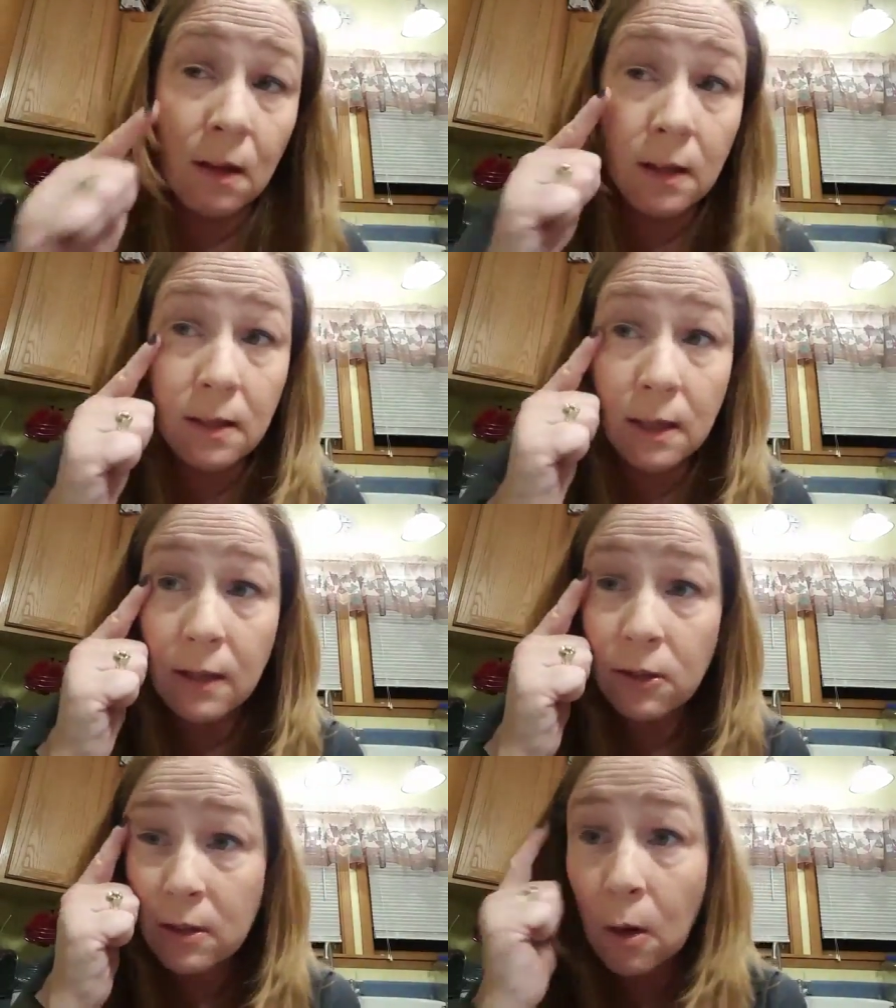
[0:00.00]
Instead of
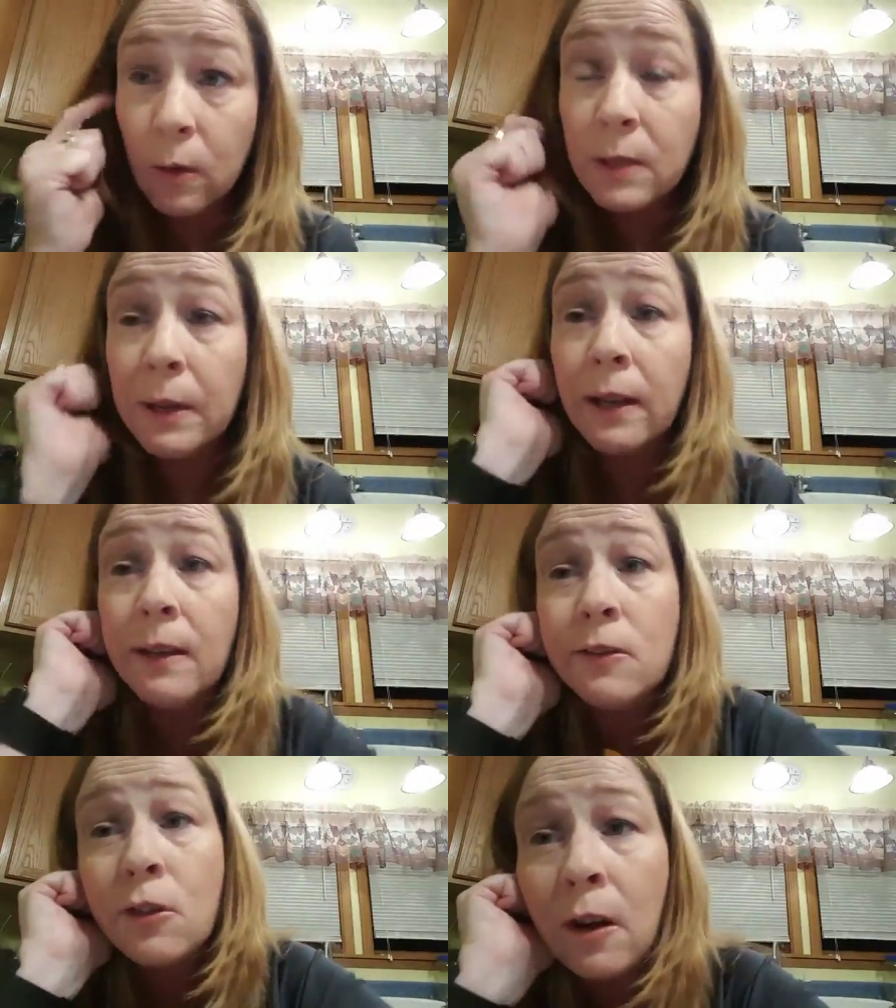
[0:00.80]
just always being
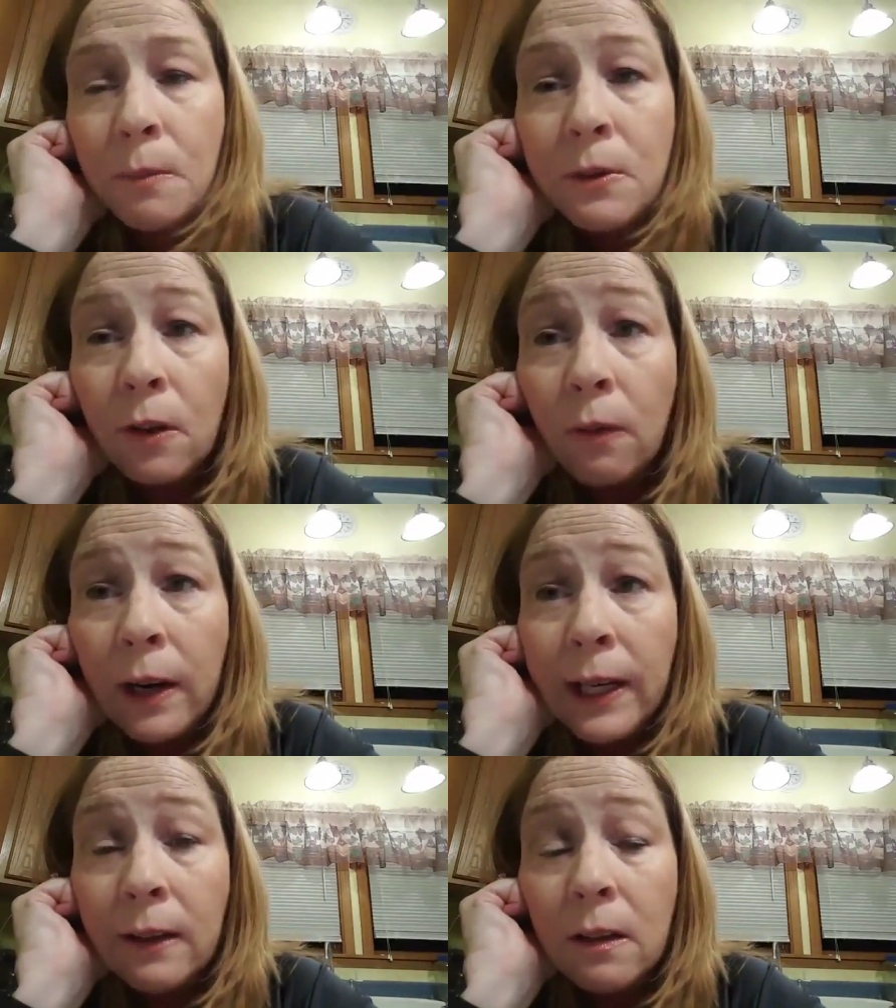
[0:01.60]
in scrubs or
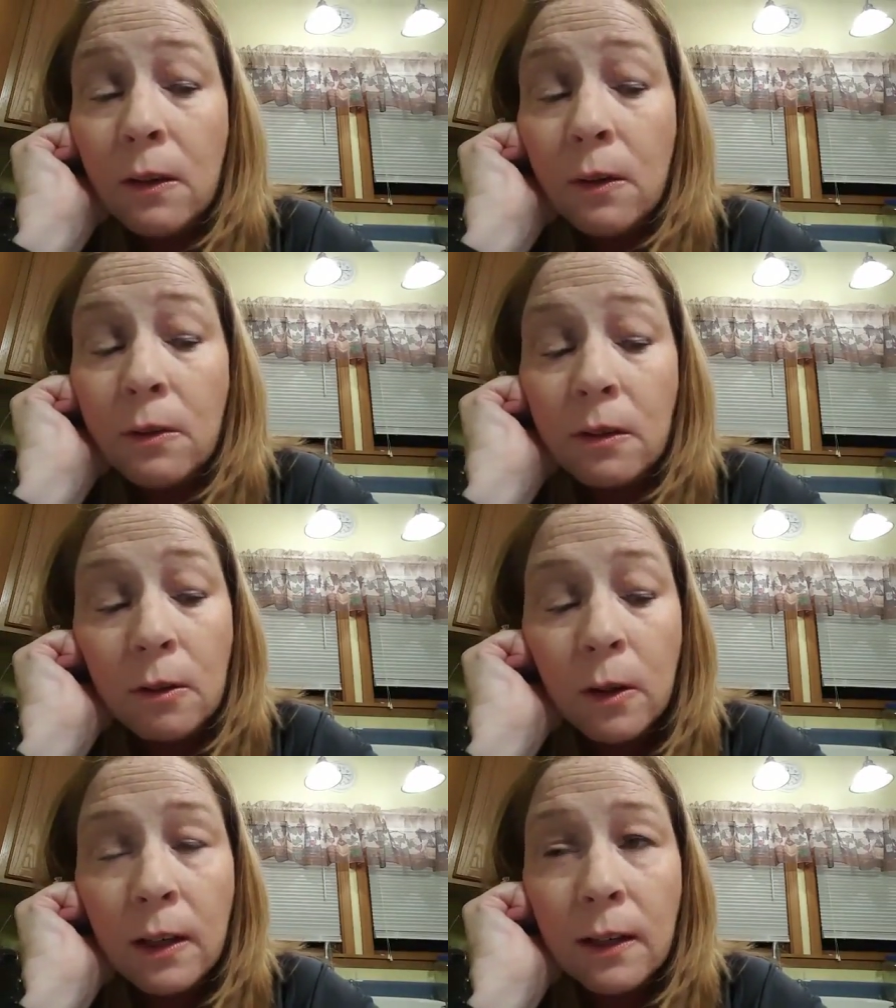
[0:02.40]
running clothes
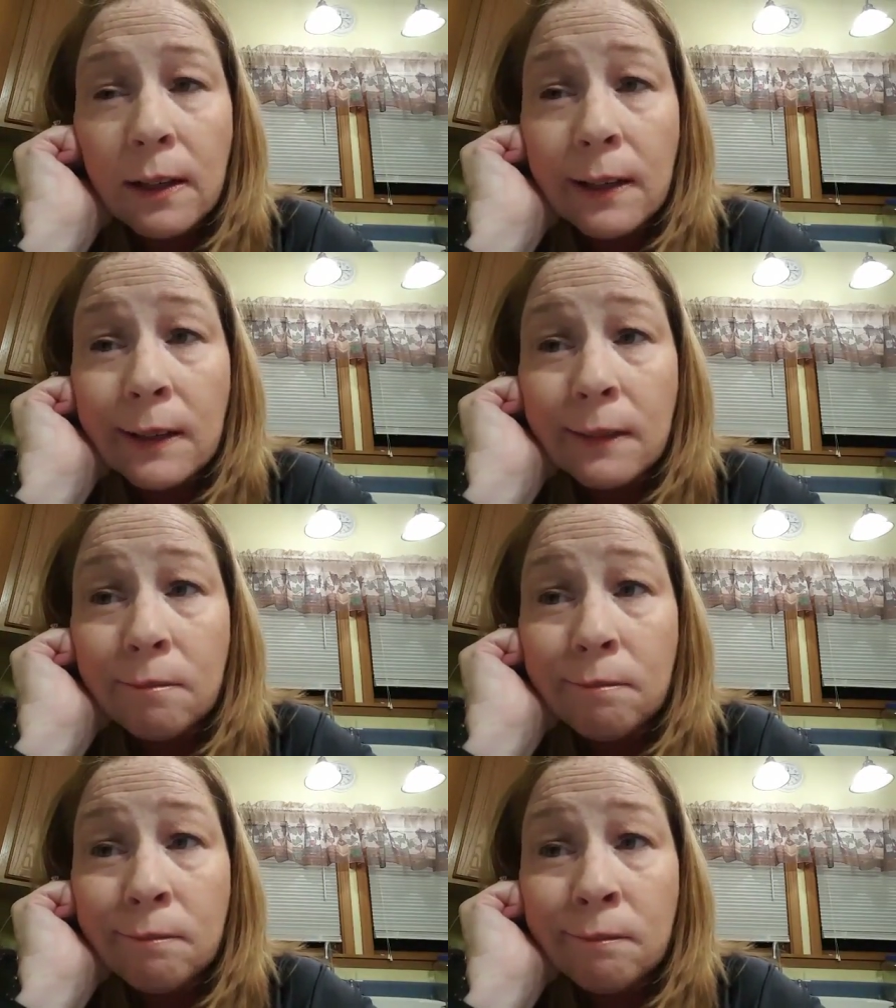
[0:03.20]
or
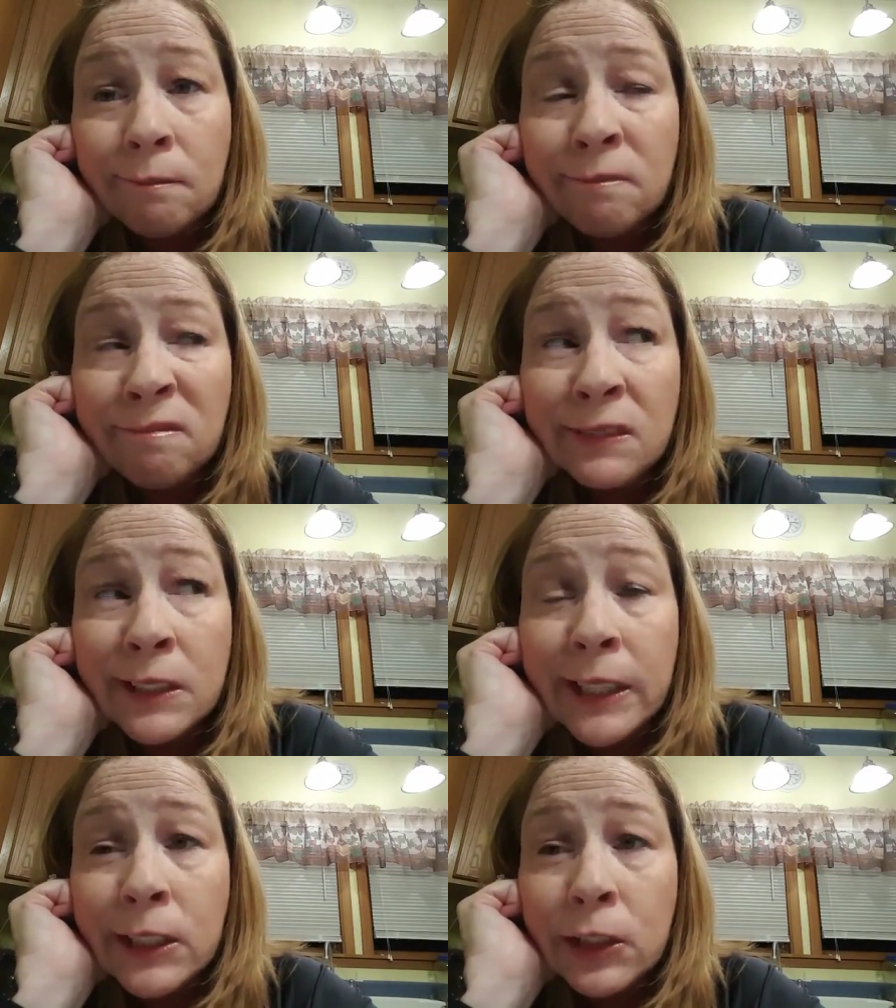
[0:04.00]

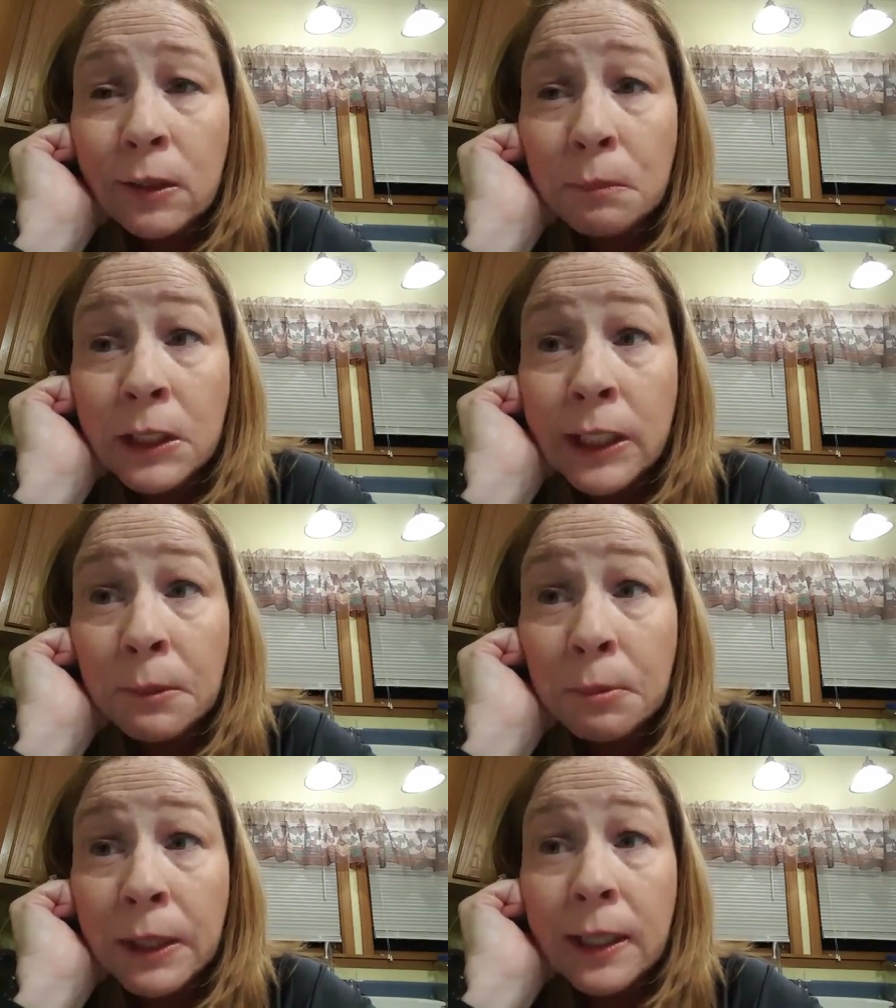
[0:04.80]
t-shirt and
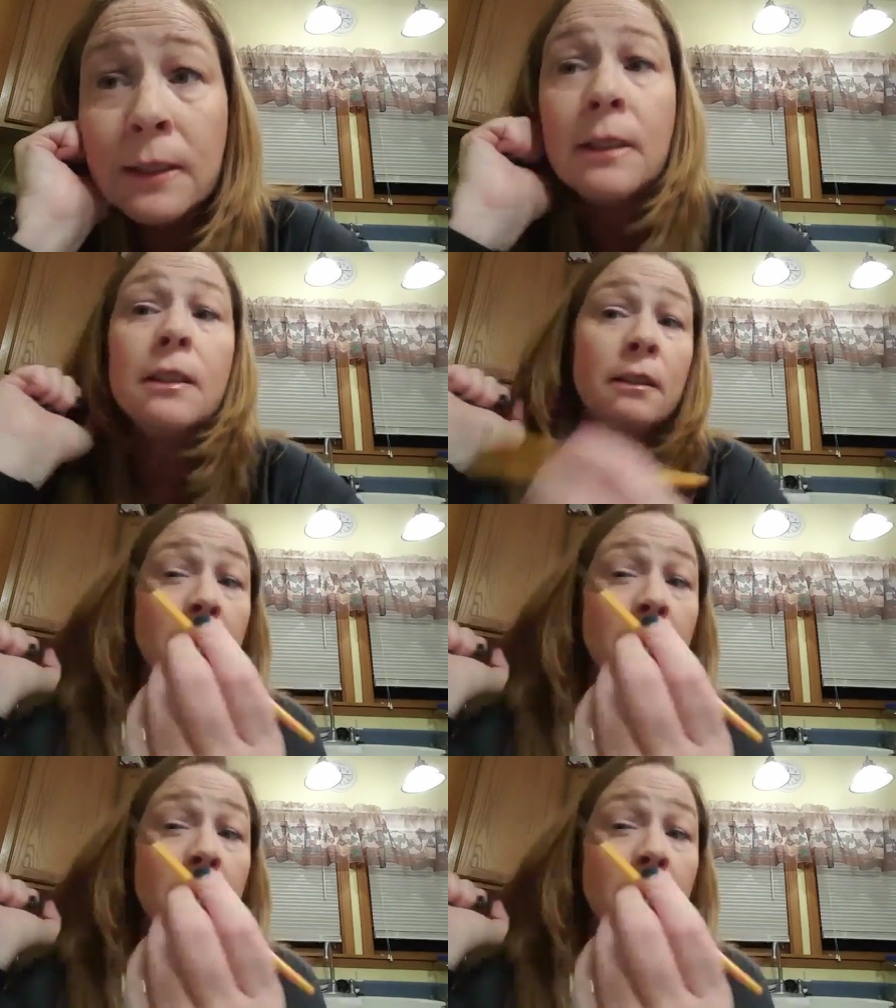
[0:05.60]
pajama pants.